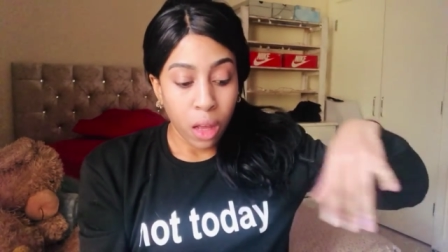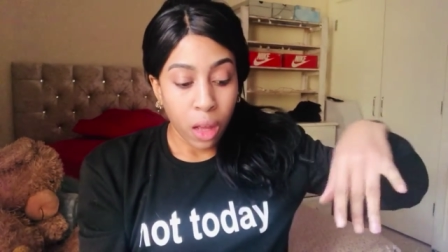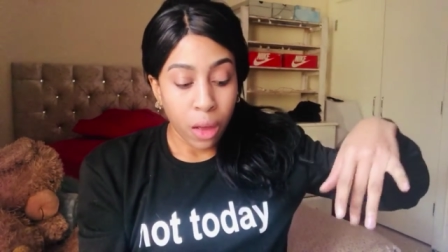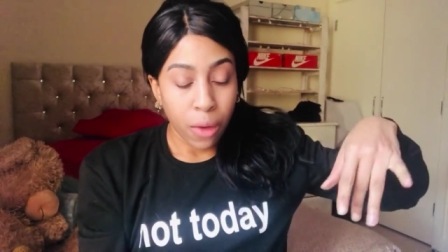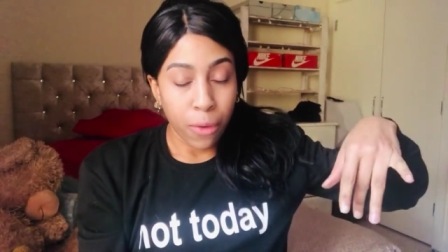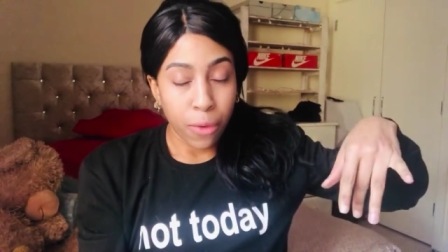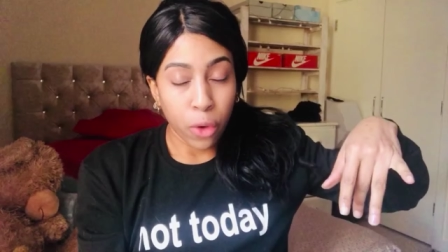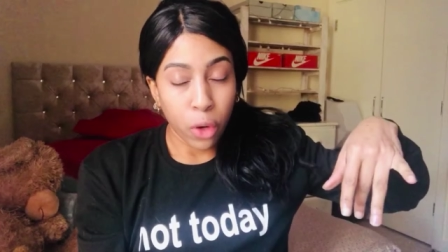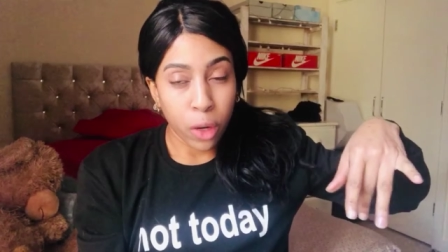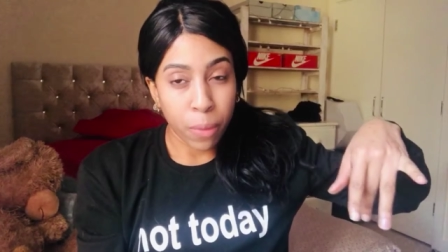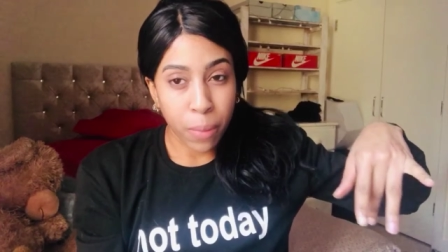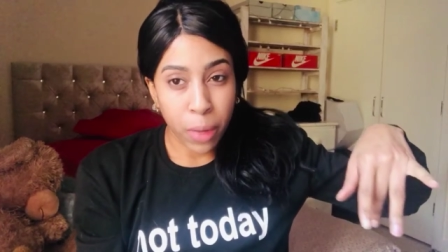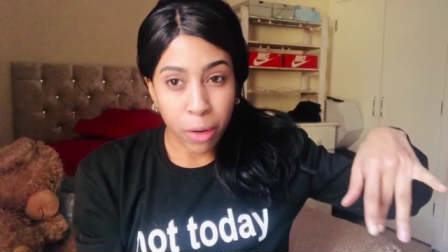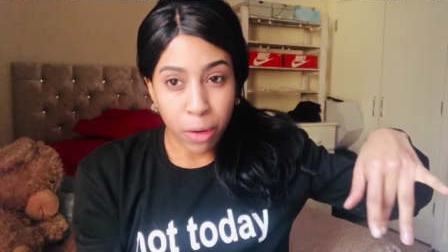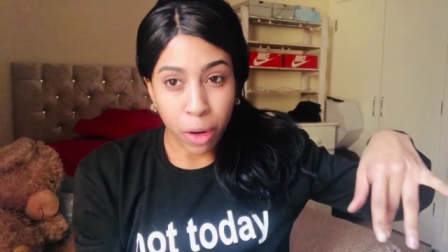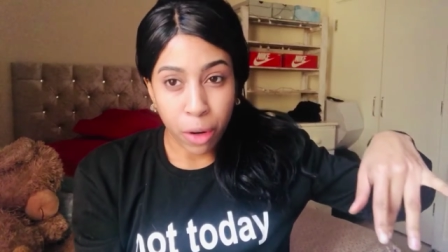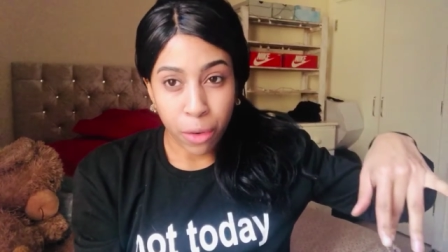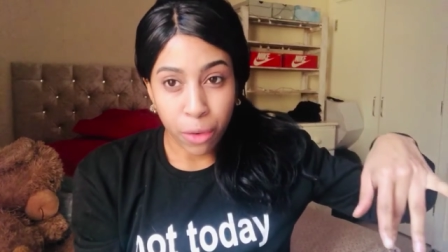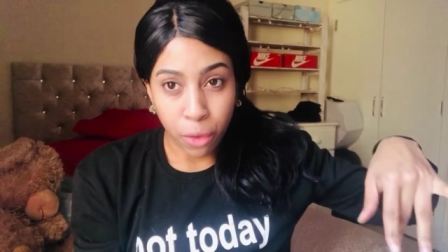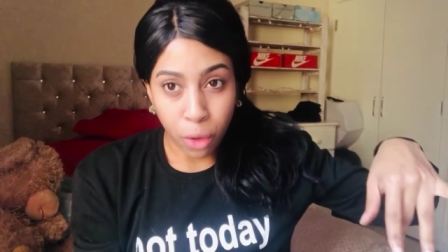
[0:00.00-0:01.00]
full
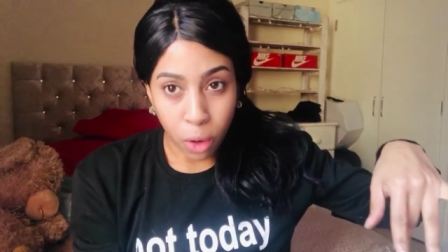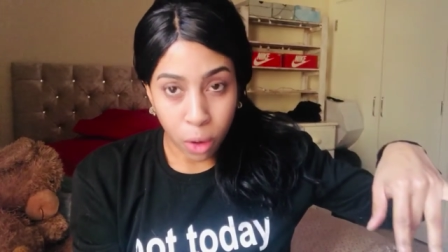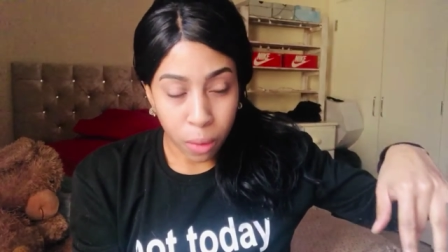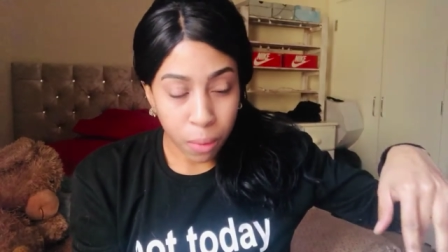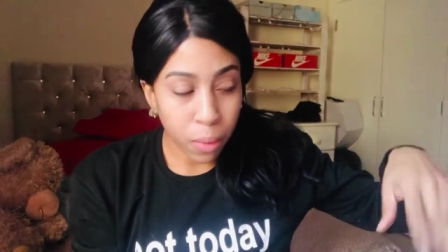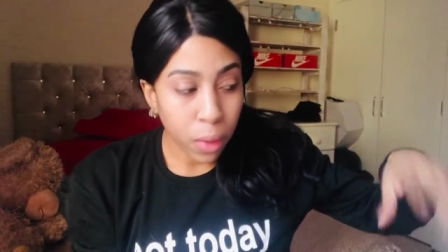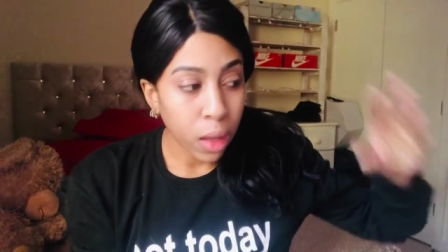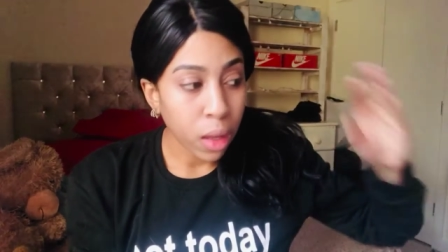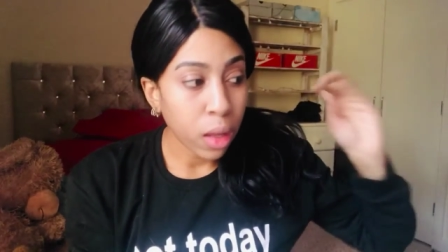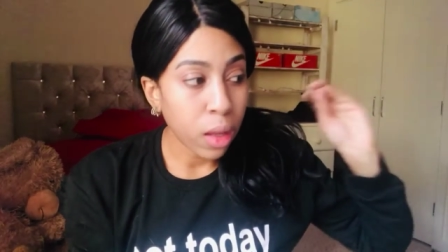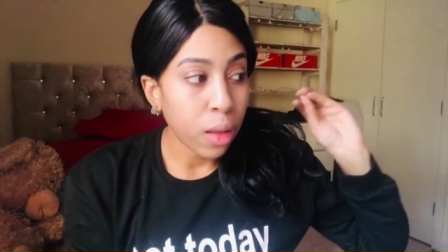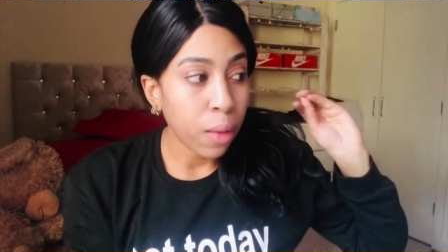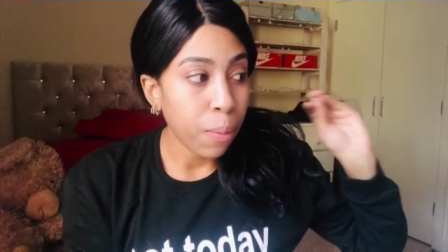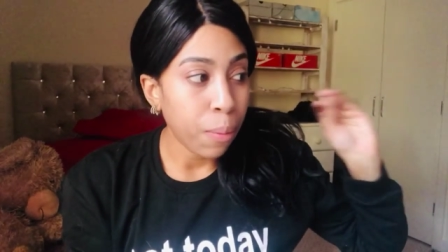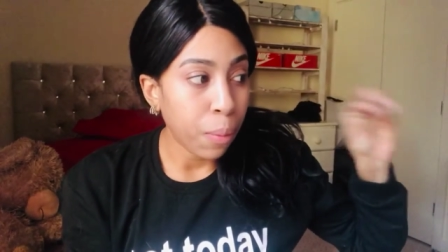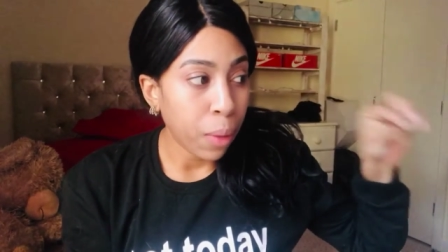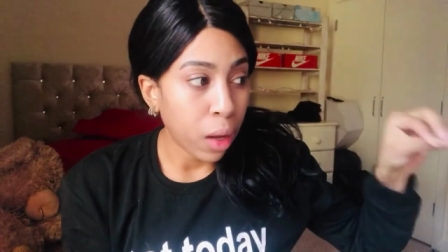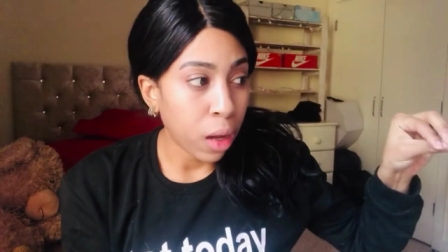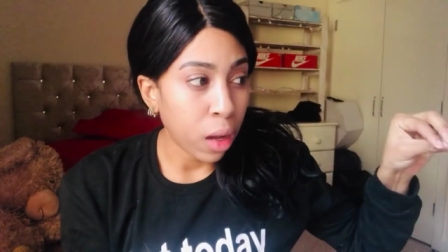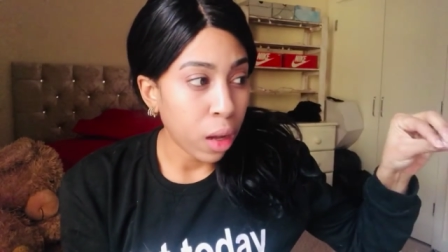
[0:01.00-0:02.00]
mirror from
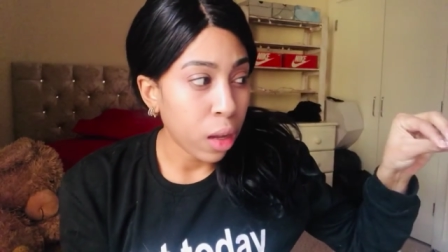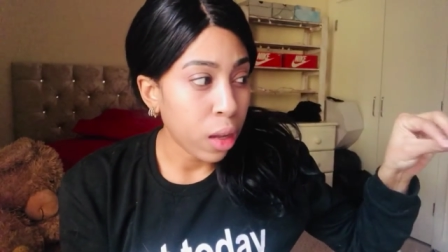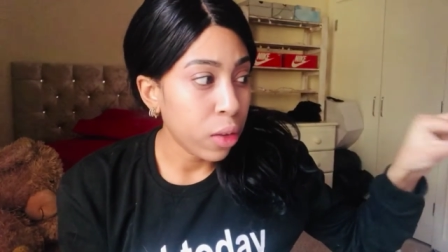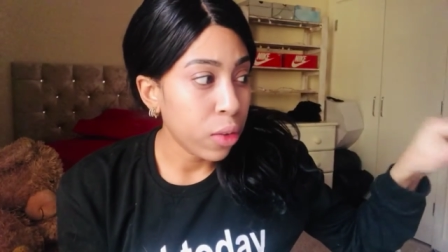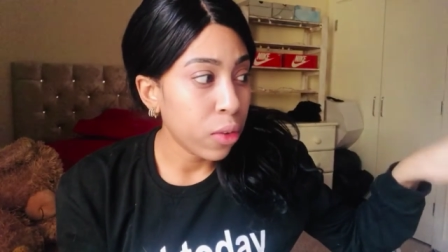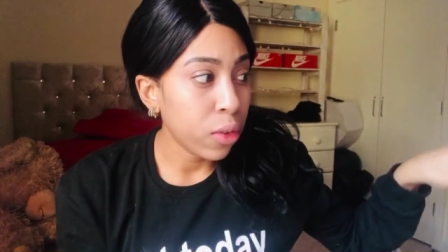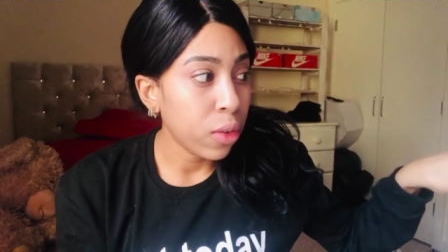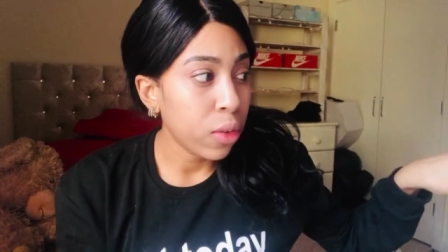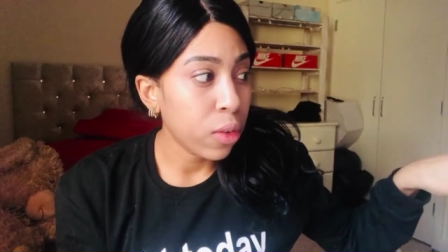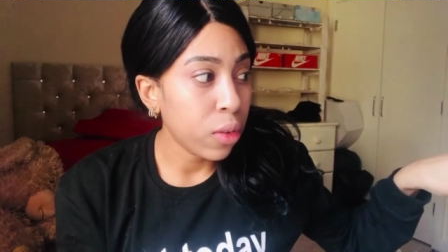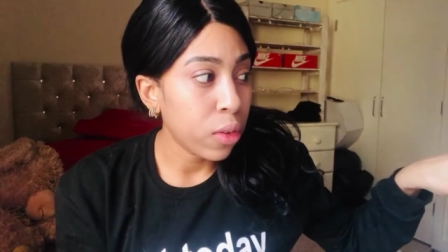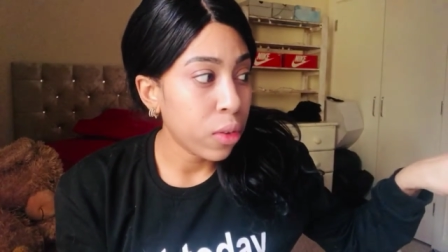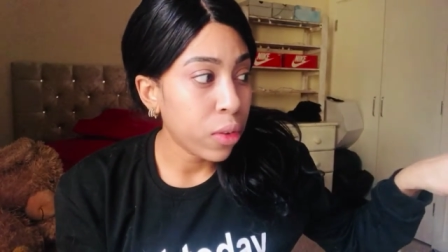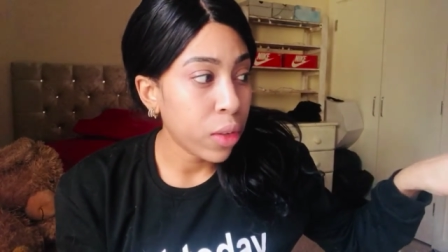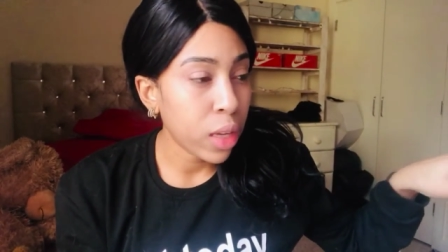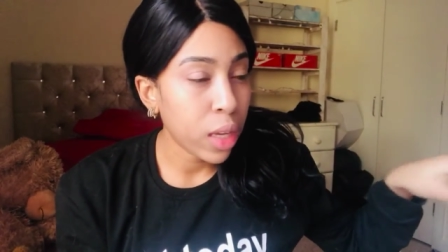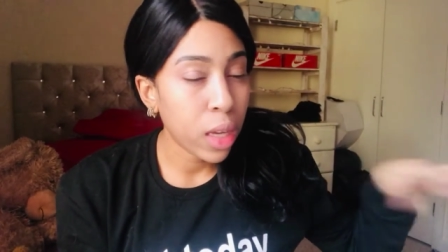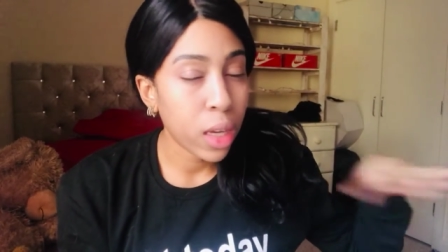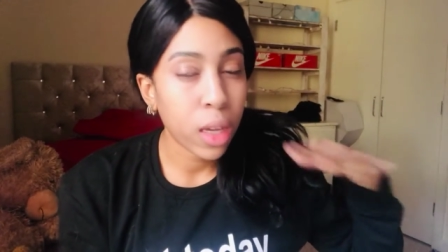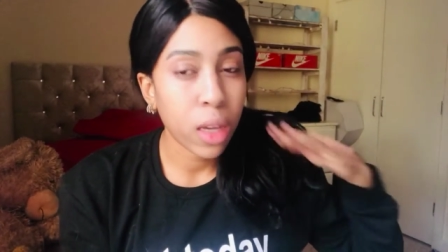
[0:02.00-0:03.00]
but
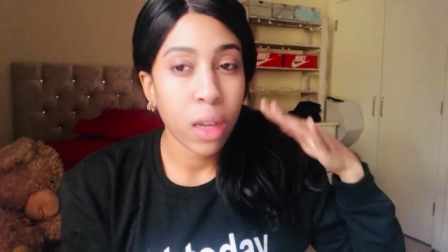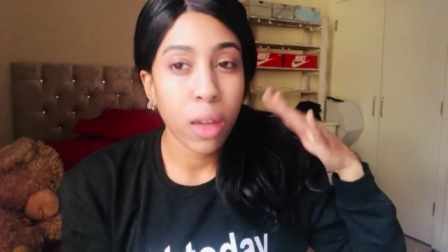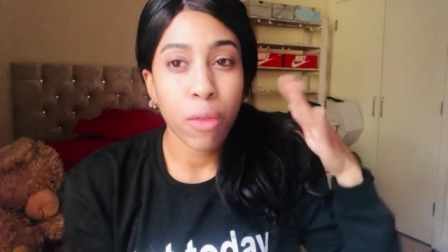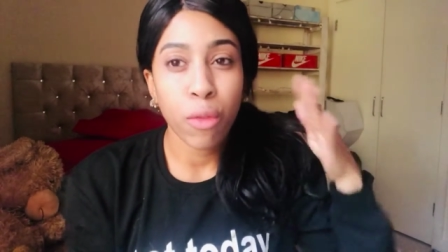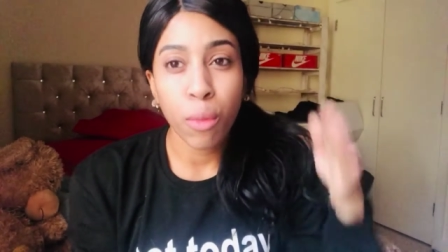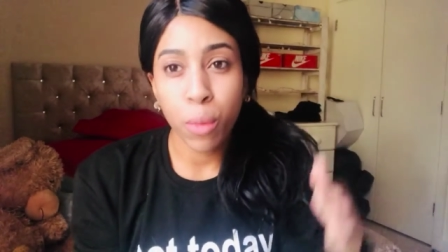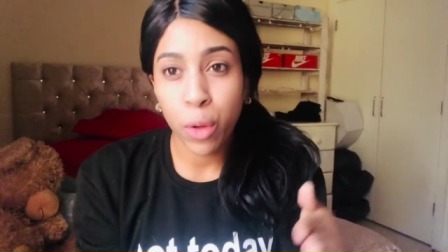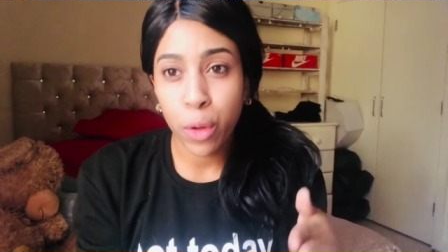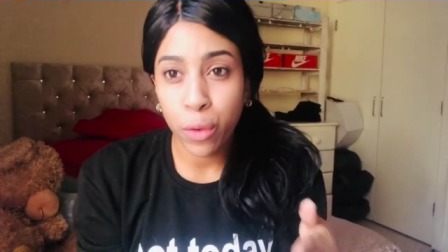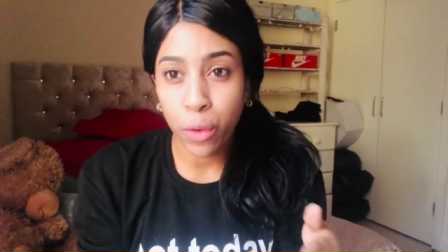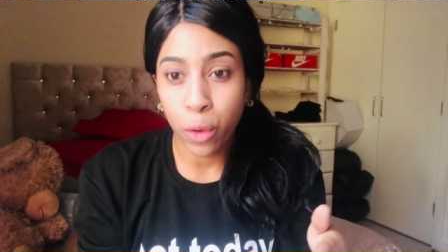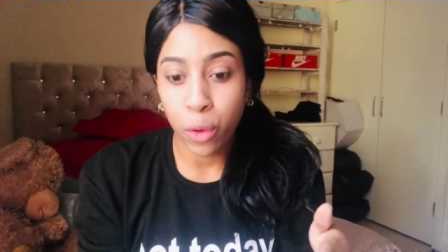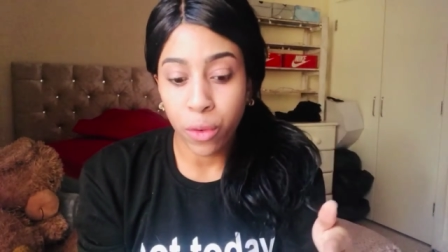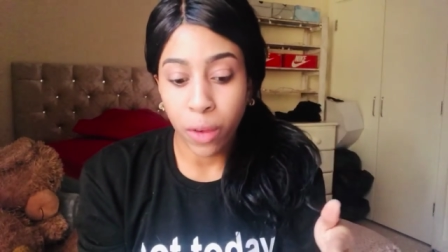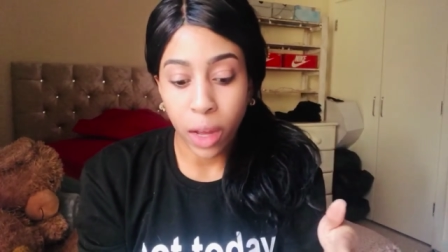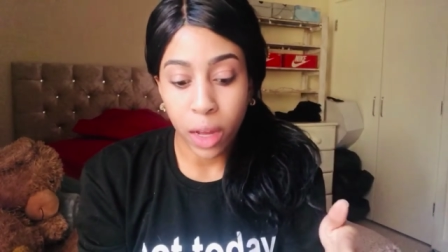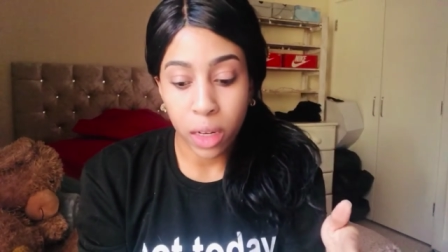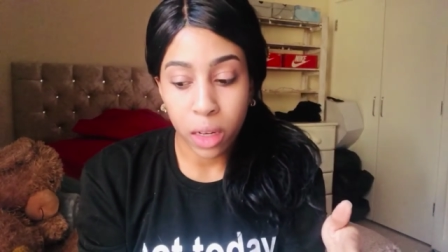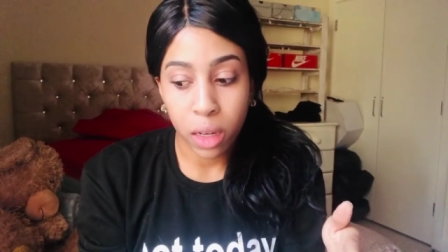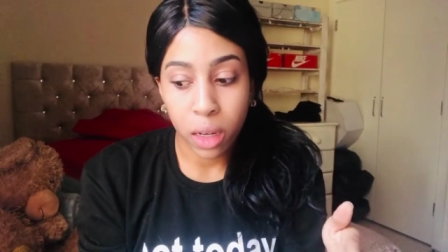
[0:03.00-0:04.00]
the removal
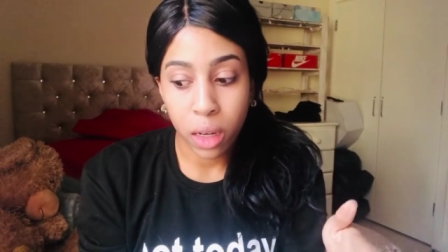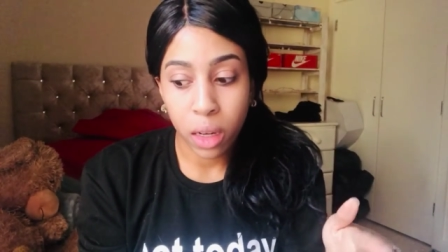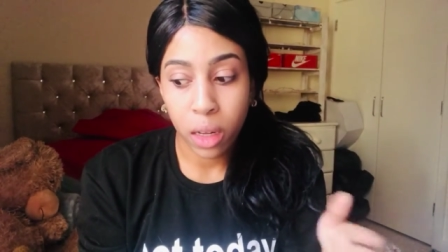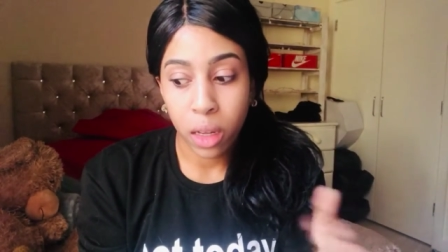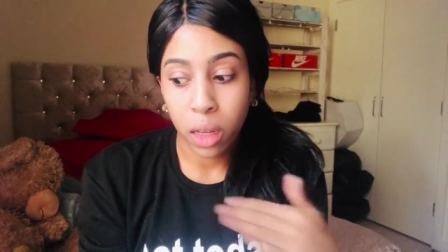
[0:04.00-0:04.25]
van